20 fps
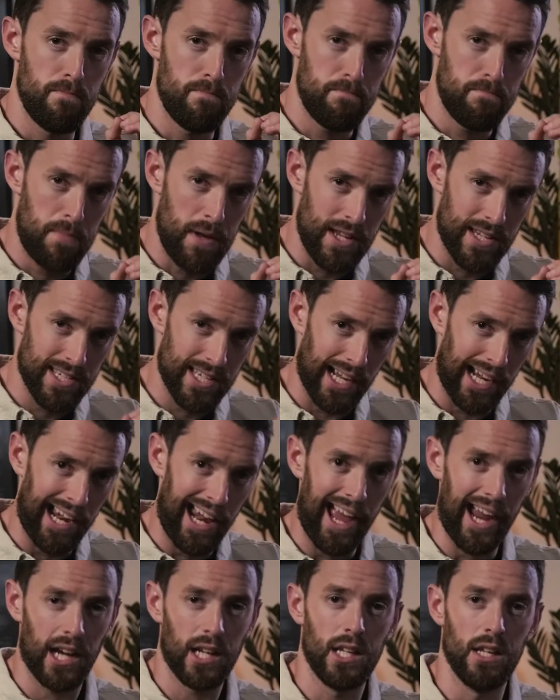be
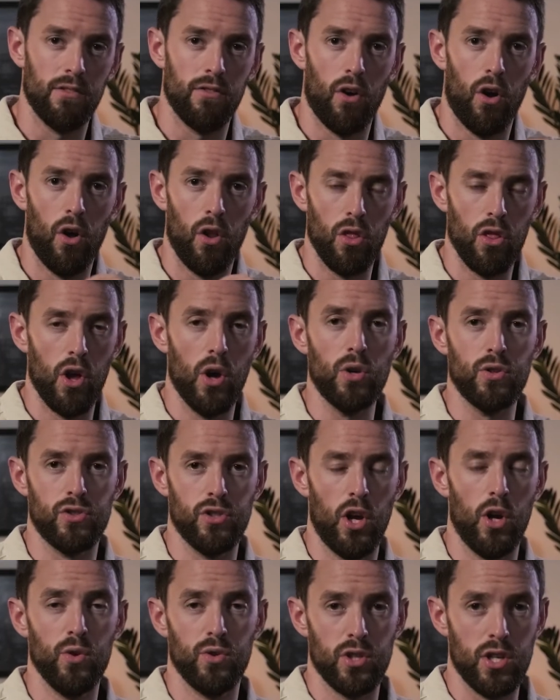selective on those
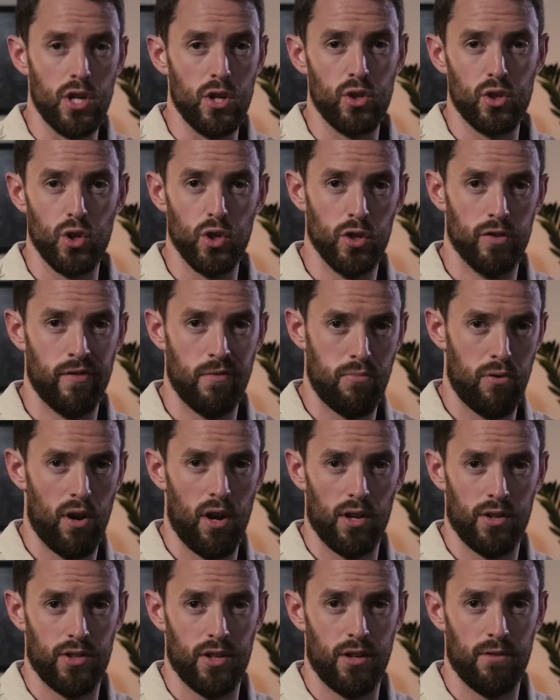notes that you choose
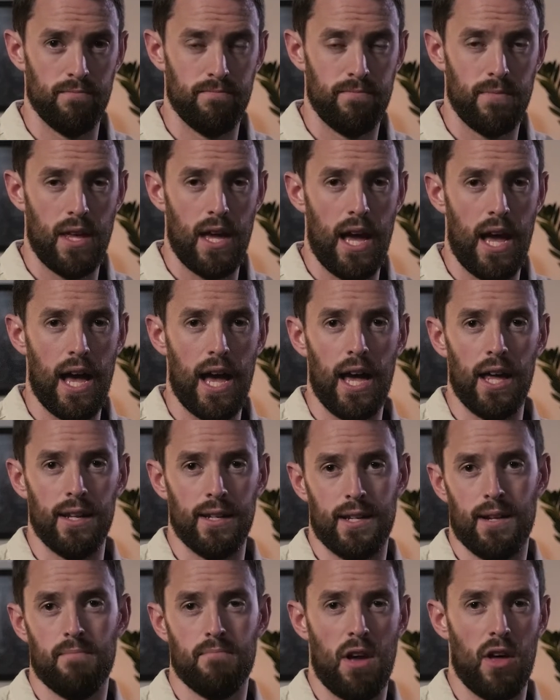vibrato.
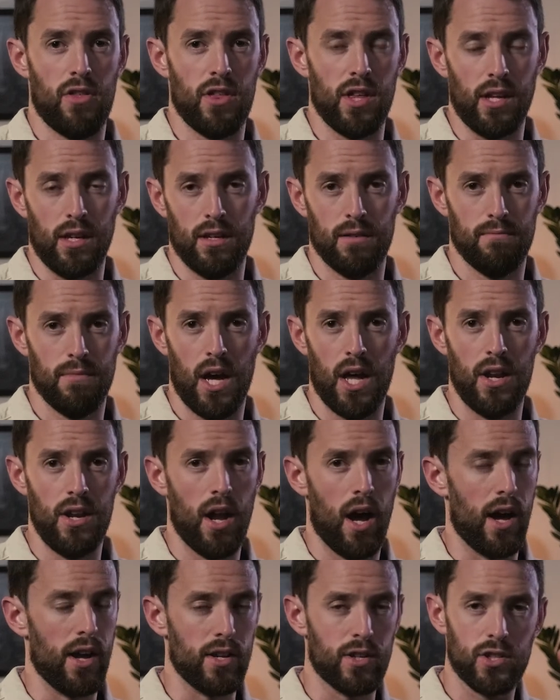And I think a
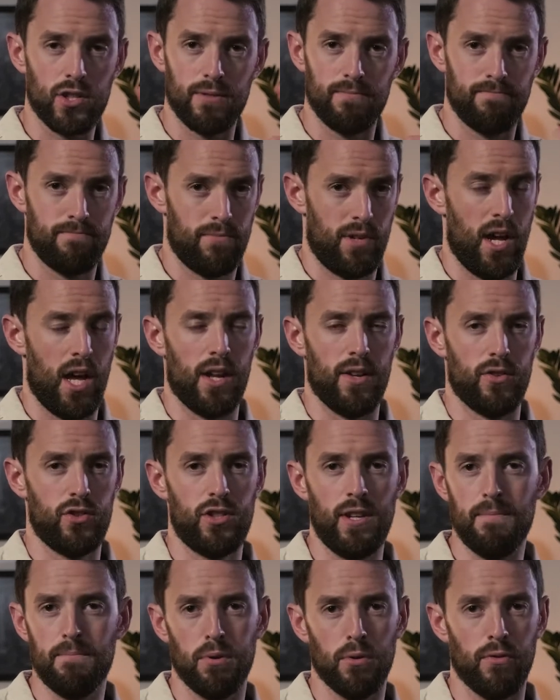nice kind of
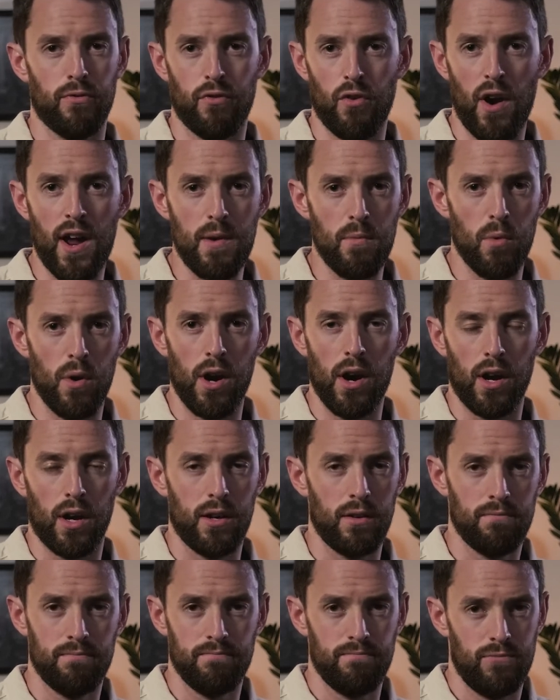simple framework
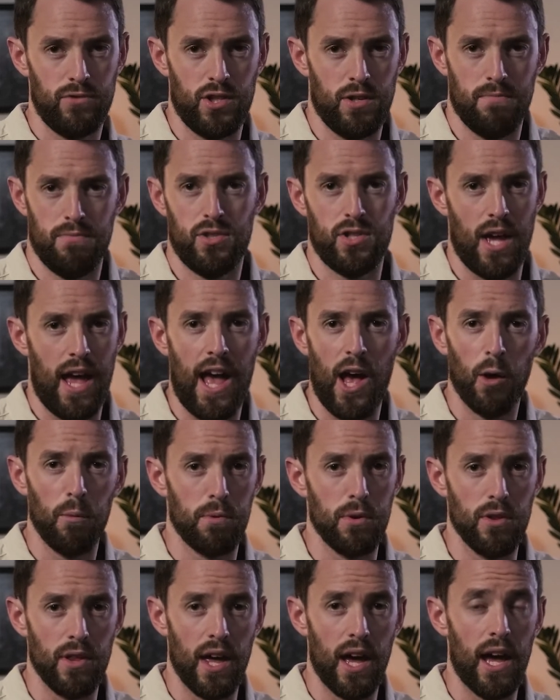to help
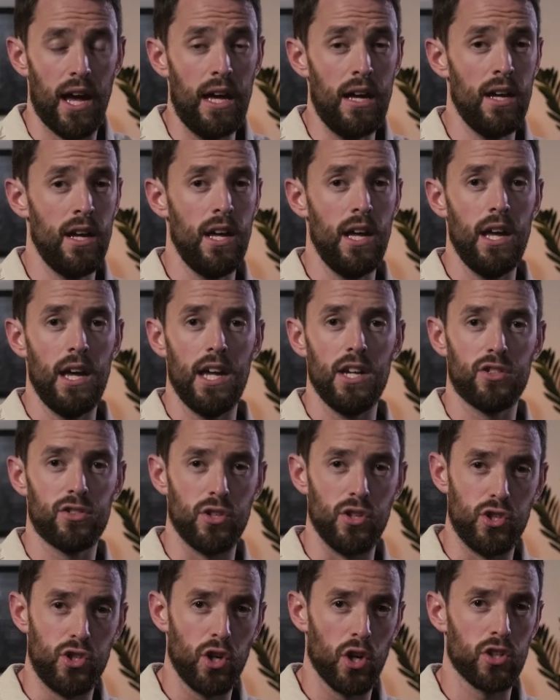you there is to
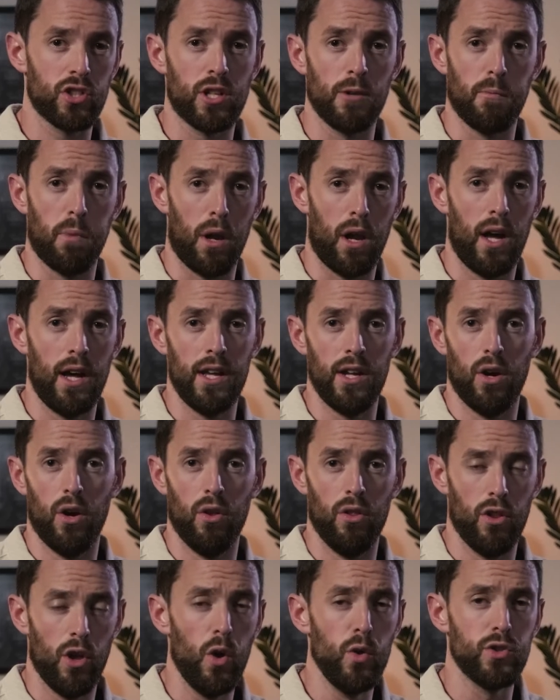just apply it
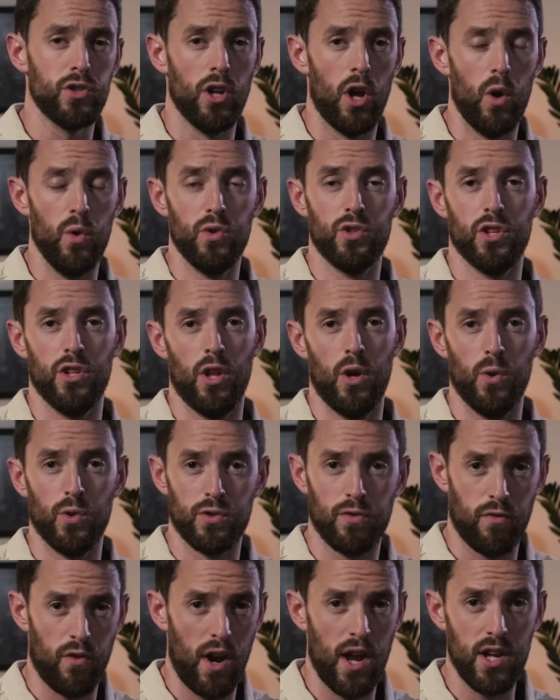on those notes and those
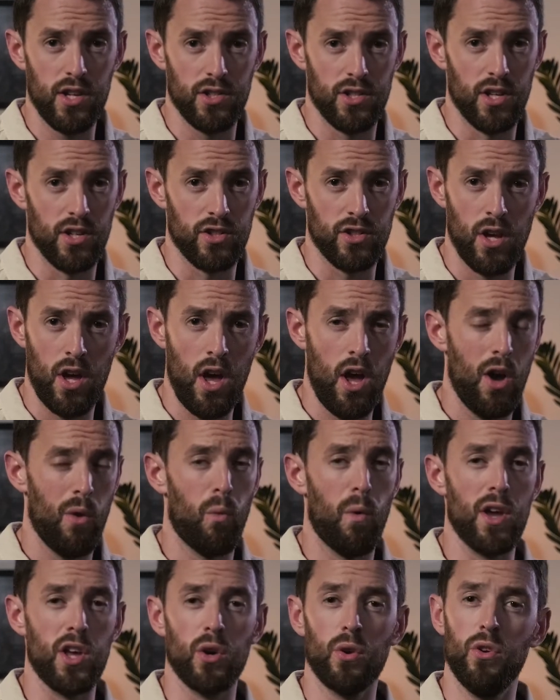phrases
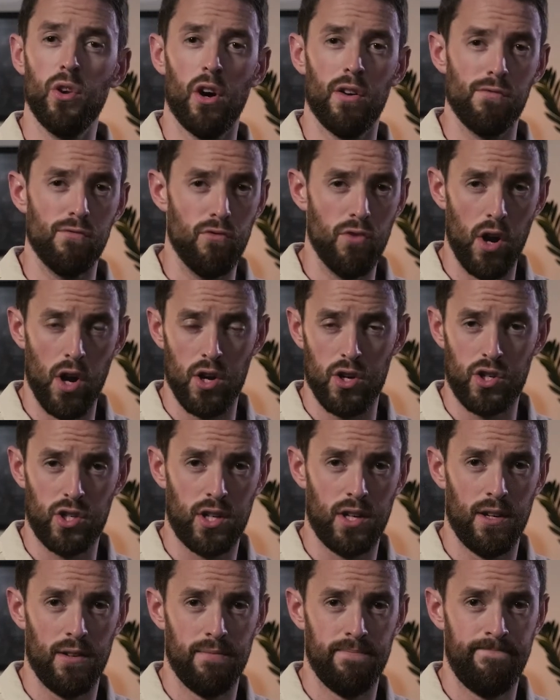where you're not rushed.
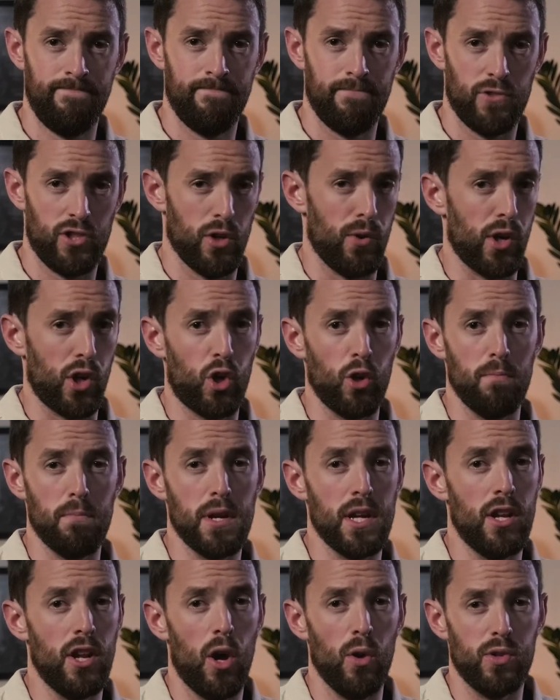So it could be
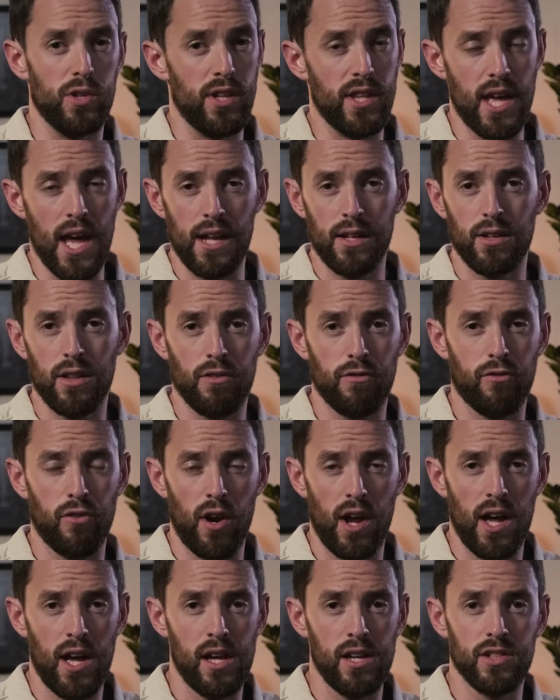a note at the end of the
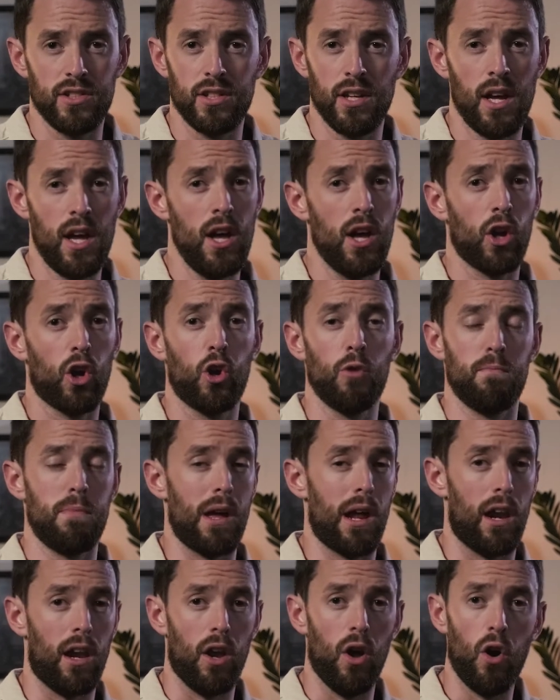phrase, could be a
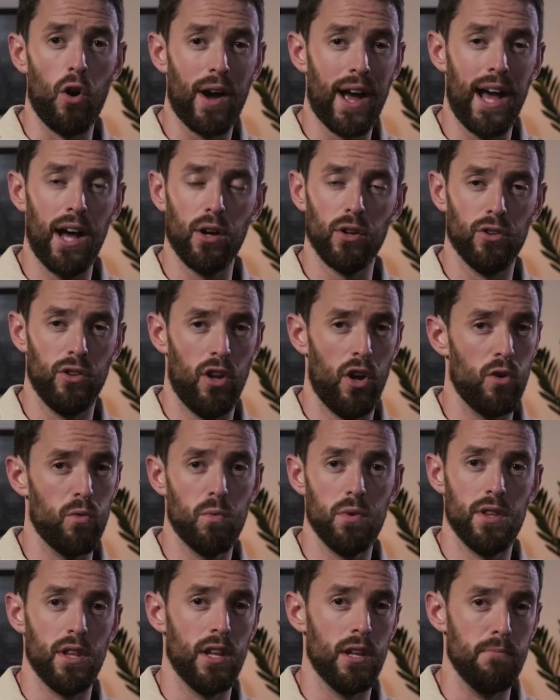long held note
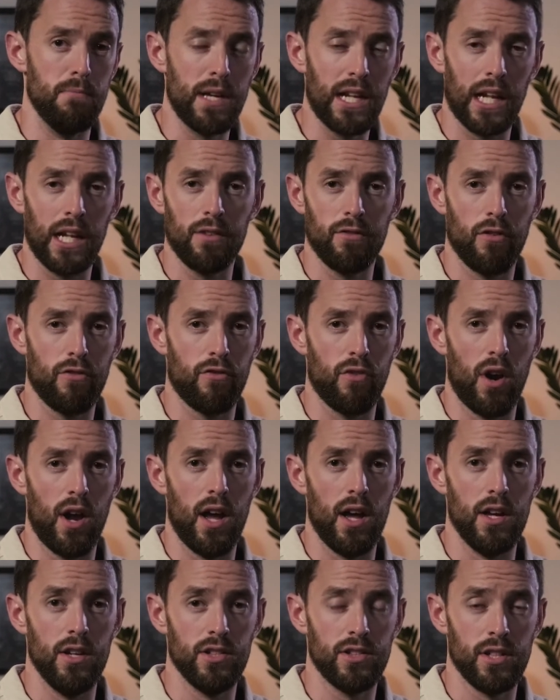within the middle of a
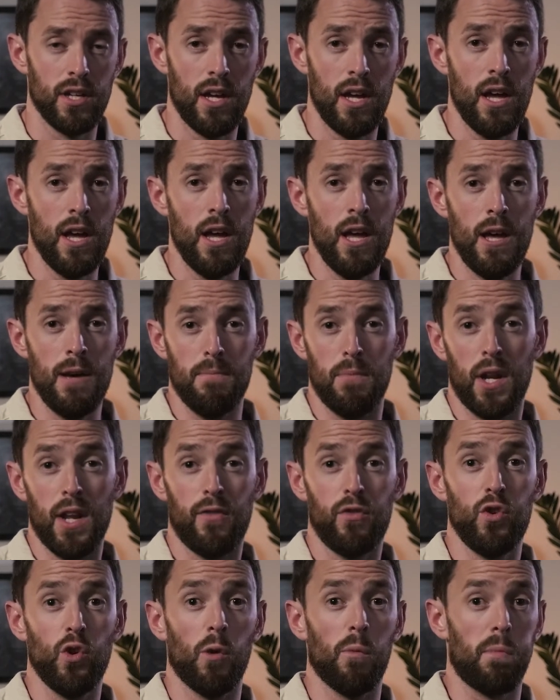phrase. But
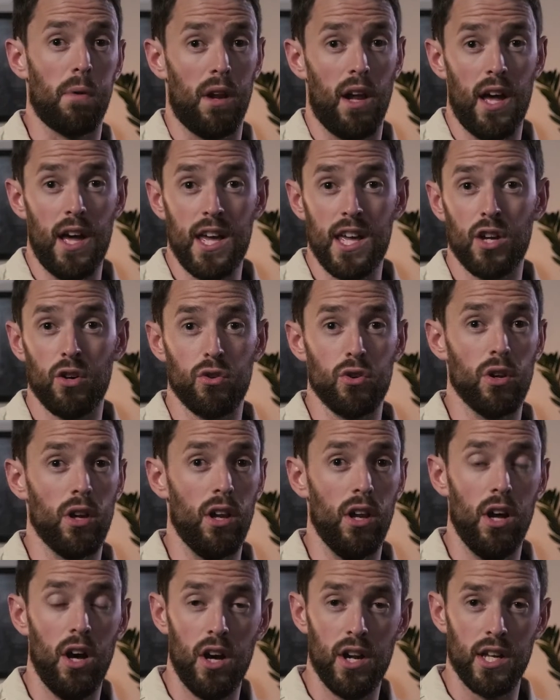if you're playing or you're
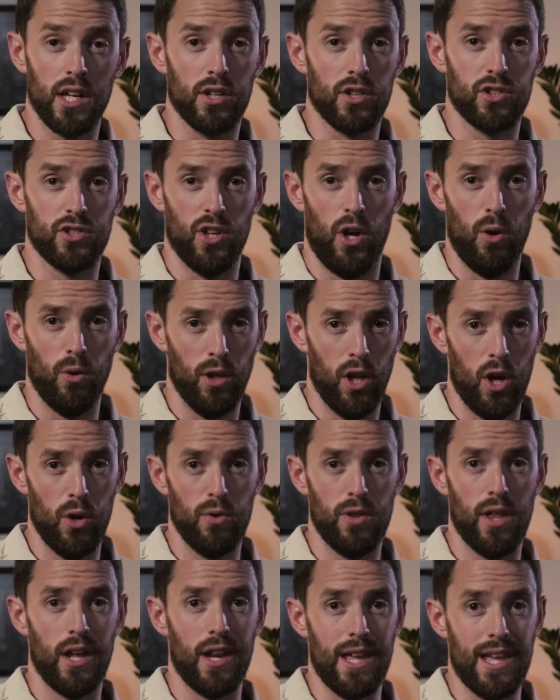learning a solo
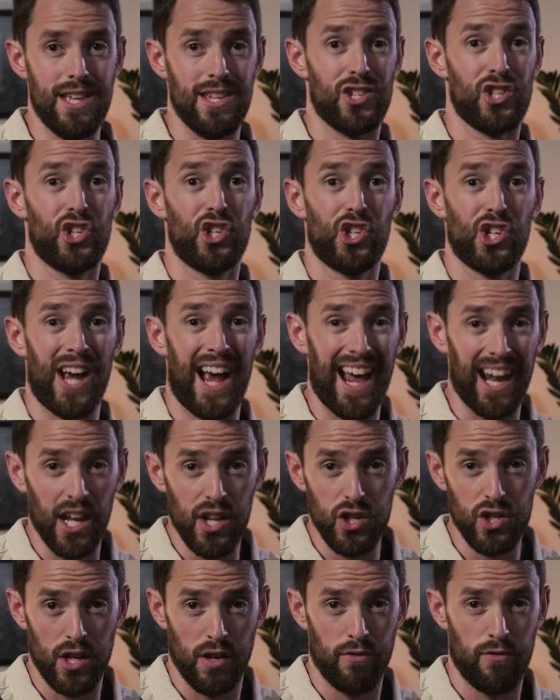that is
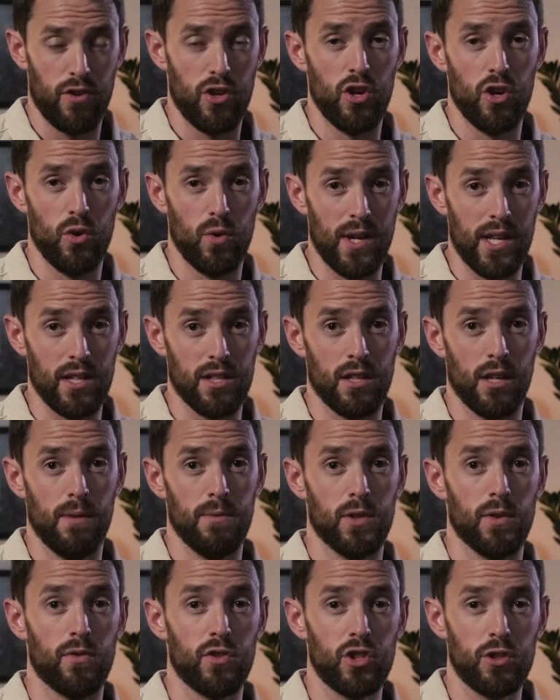challenging for you in terms
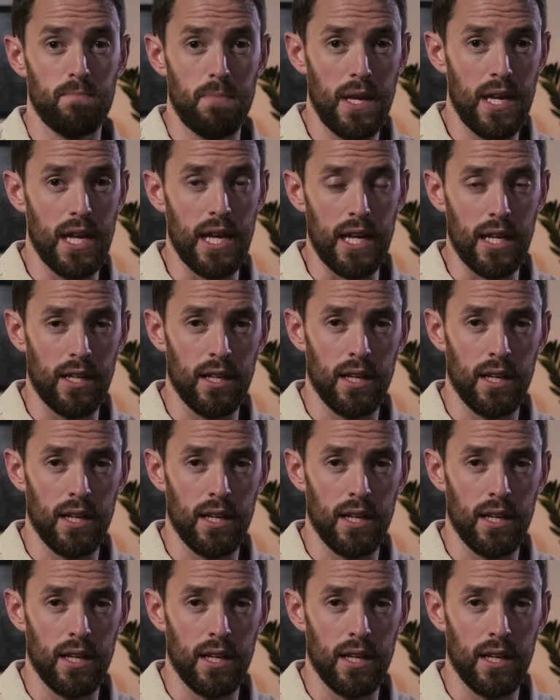of speed,